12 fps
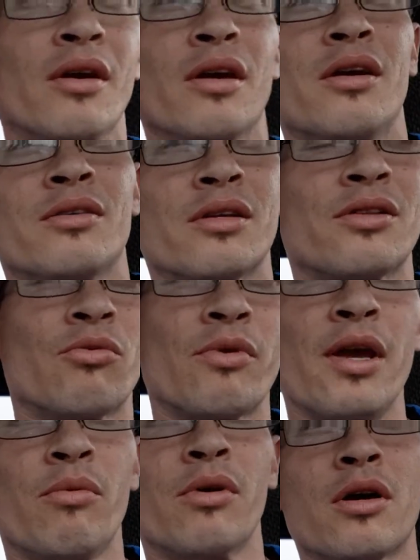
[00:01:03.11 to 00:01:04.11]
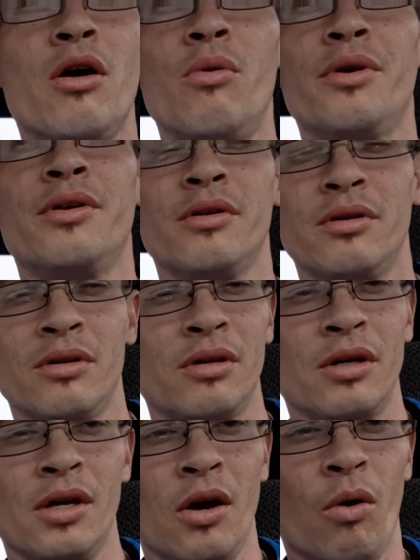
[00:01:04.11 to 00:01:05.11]
Because at the rate going,
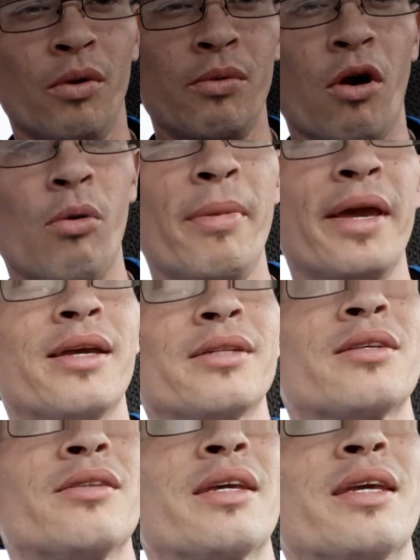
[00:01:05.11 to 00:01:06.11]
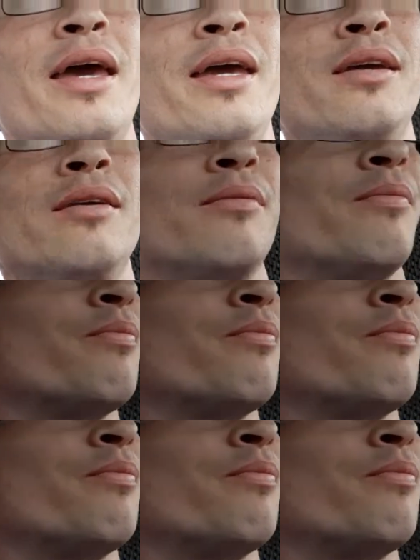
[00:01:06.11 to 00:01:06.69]
we won't make it to the gate,